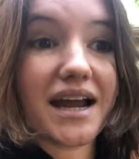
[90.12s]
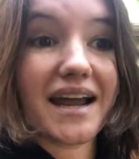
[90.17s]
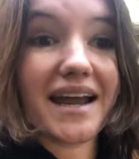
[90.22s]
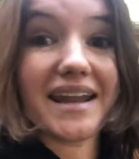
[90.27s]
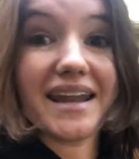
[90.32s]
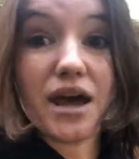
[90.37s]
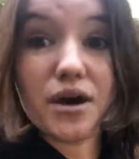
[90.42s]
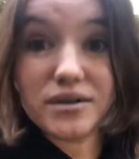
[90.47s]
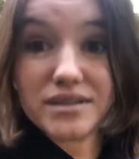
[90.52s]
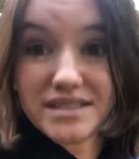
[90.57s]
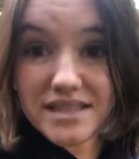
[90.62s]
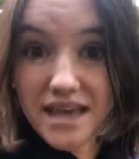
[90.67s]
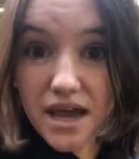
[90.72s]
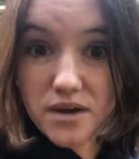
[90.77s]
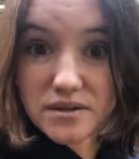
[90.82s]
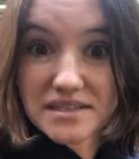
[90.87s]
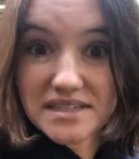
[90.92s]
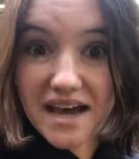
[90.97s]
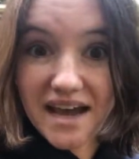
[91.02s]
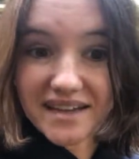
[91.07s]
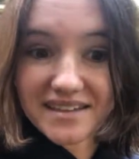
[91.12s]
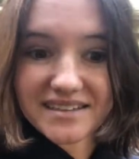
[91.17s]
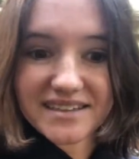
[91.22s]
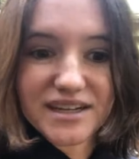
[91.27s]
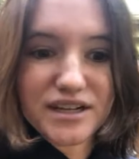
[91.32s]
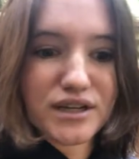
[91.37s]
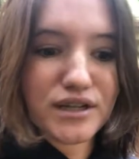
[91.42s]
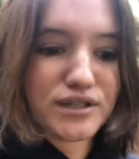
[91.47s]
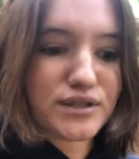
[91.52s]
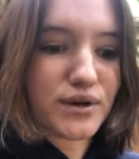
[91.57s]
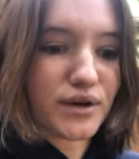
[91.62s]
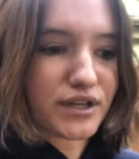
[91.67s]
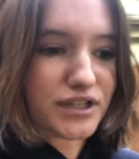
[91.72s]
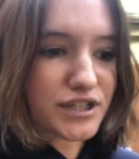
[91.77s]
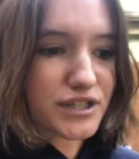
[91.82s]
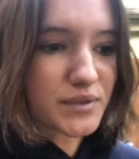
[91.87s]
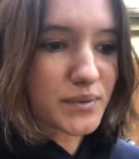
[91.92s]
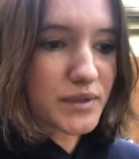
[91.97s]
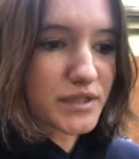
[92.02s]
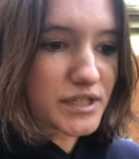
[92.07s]
Now it's the outside. So I
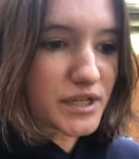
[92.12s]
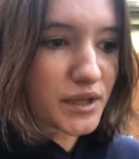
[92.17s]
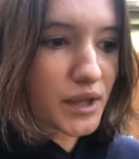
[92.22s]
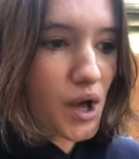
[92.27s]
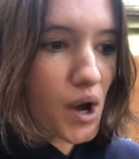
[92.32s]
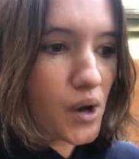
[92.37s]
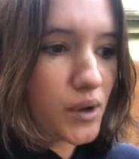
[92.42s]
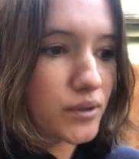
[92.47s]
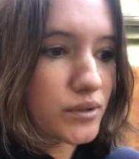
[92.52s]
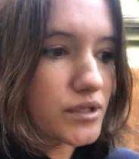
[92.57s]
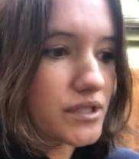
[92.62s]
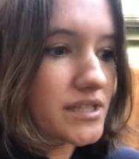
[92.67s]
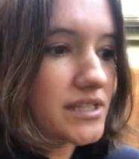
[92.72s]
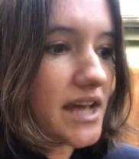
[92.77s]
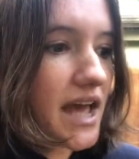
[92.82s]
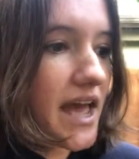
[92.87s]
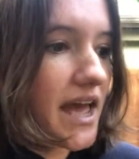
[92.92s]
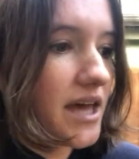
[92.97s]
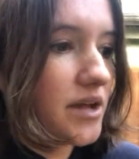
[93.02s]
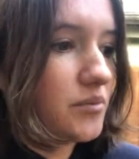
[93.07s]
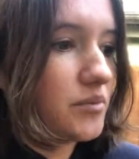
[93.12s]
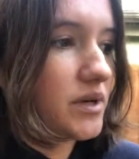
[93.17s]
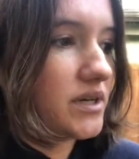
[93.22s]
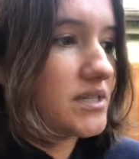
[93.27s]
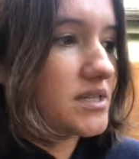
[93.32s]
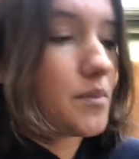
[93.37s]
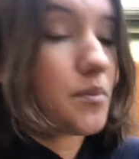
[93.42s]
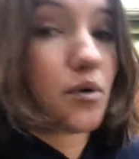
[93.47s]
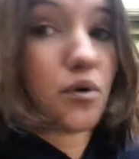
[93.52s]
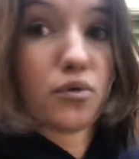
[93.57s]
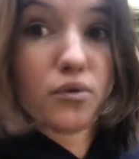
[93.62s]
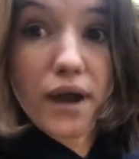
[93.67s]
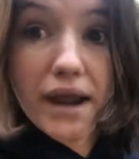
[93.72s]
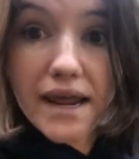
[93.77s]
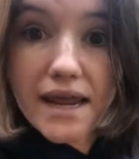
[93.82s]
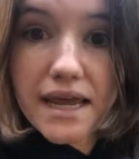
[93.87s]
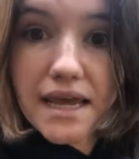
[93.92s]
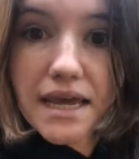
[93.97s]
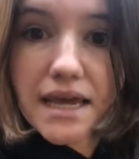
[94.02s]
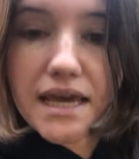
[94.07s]
just went to Lowe's and picked up a
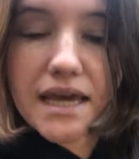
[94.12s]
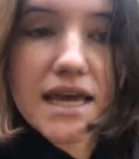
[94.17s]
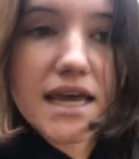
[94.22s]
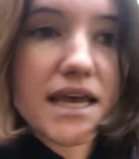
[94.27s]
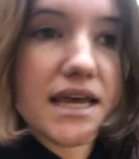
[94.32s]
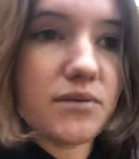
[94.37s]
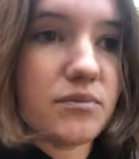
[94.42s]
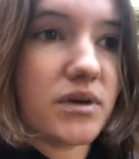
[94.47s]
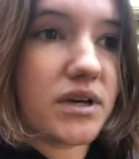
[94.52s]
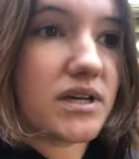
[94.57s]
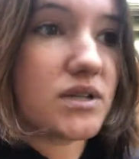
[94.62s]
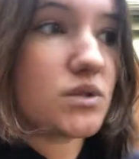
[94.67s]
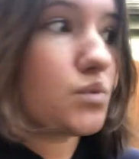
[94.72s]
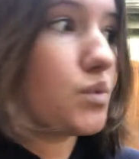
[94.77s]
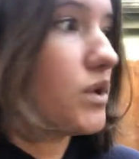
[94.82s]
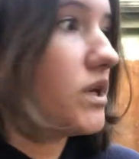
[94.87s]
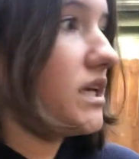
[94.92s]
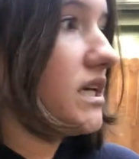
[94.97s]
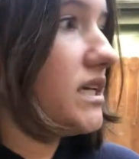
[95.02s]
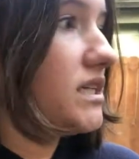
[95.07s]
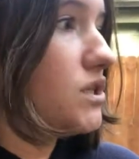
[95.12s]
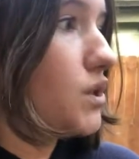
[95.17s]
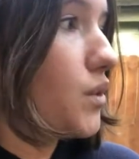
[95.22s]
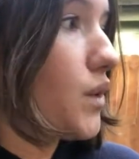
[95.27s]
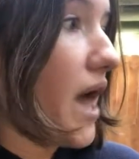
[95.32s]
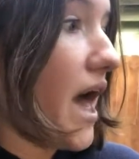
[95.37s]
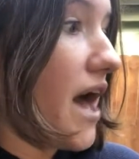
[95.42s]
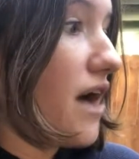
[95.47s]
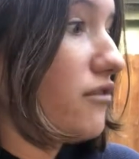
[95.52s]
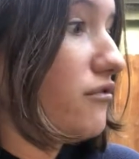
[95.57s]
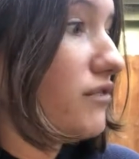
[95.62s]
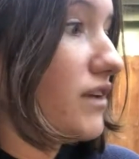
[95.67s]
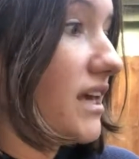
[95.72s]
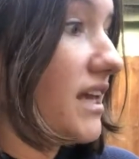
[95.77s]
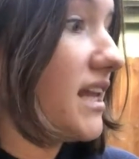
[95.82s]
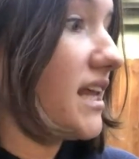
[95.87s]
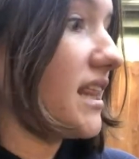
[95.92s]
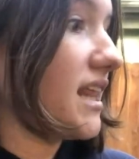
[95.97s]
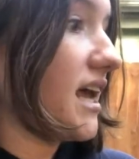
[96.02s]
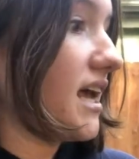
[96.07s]
rake because we don't have
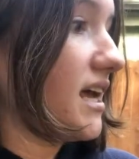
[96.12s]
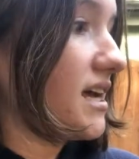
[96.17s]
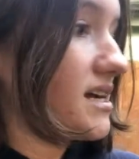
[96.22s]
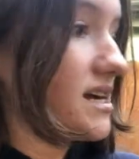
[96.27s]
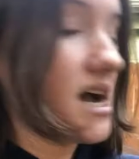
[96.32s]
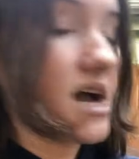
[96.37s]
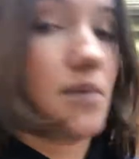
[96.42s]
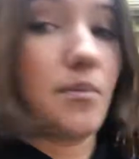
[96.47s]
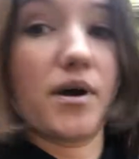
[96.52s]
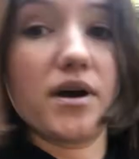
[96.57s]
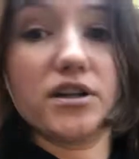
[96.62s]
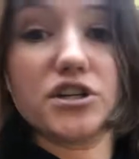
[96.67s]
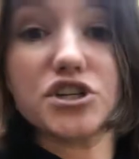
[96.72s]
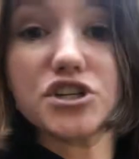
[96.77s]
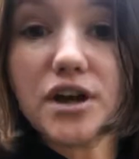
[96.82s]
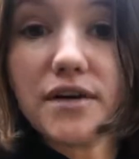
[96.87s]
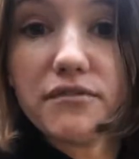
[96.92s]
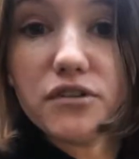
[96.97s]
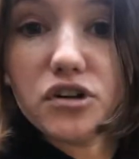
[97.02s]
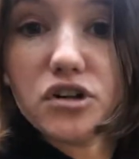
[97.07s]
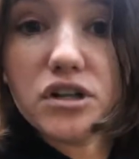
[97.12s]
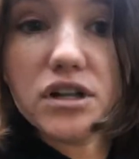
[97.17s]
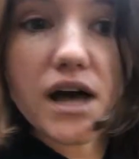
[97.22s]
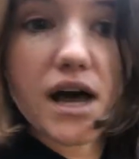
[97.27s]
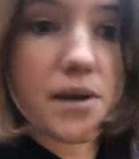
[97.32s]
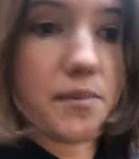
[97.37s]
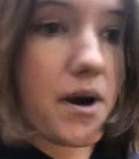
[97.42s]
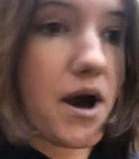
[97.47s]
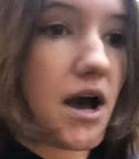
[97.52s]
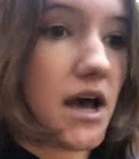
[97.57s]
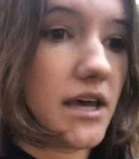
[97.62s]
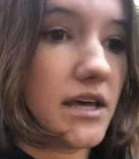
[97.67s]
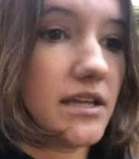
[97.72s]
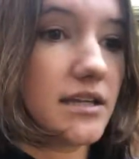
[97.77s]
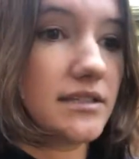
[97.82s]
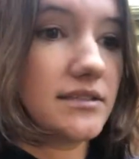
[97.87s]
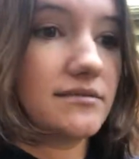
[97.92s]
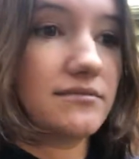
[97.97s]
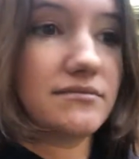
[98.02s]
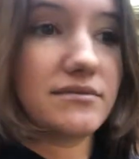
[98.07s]
anything. I bought a shovel, I bought
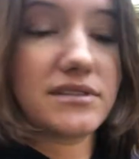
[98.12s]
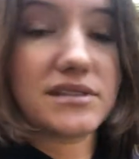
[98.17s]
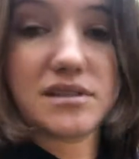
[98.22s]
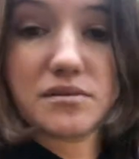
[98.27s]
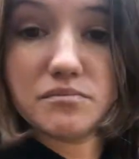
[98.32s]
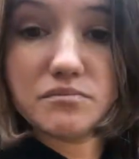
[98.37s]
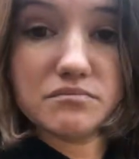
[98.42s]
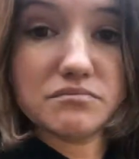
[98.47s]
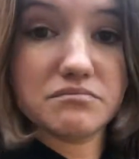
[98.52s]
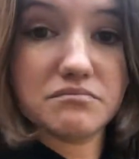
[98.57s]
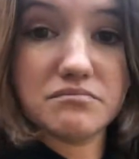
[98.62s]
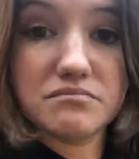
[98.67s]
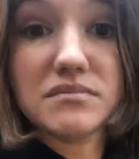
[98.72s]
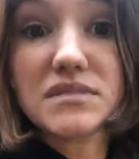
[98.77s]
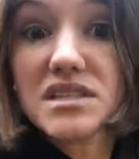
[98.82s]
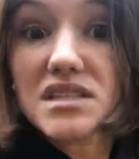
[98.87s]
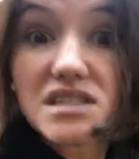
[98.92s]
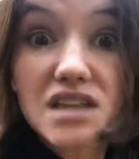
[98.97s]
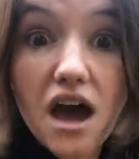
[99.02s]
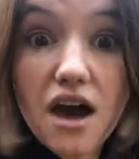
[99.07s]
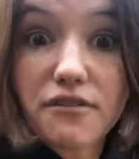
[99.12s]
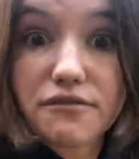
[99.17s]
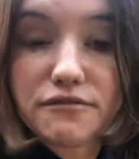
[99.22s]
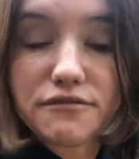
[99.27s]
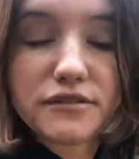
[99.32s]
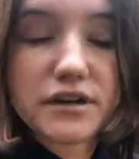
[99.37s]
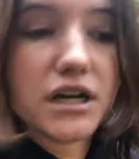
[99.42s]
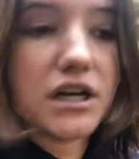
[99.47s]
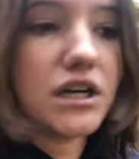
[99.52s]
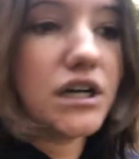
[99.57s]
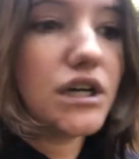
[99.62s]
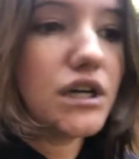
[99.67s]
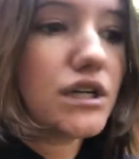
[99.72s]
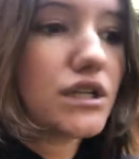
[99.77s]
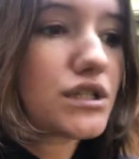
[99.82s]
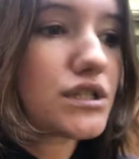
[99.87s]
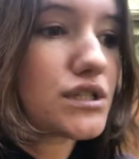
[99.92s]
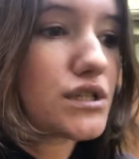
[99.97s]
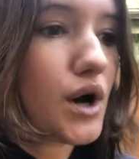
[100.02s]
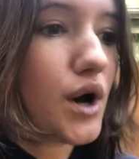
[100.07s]
some stuff.
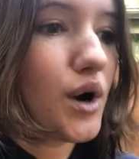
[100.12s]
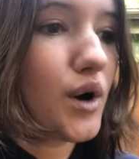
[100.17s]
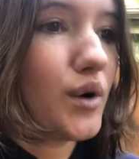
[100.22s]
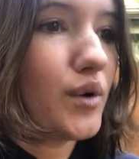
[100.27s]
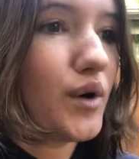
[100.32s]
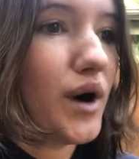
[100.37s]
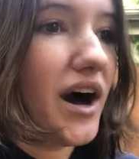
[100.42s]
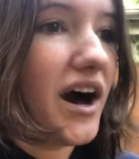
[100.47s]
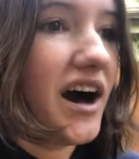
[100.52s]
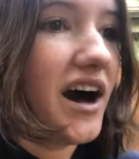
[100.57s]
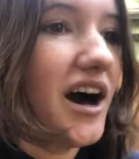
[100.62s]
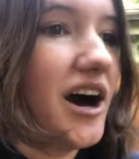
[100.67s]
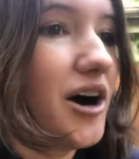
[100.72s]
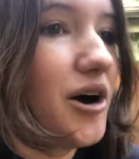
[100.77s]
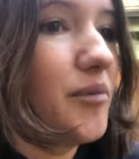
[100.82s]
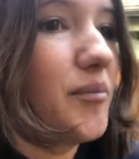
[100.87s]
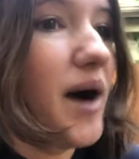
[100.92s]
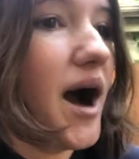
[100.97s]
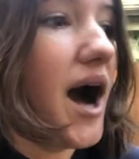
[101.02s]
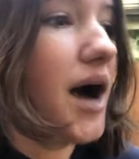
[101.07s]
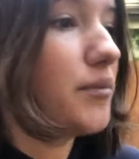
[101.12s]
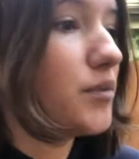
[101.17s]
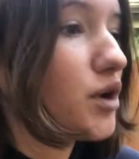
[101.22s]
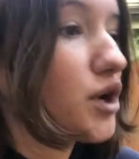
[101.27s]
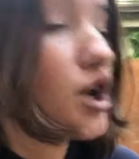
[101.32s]
So I'm gonna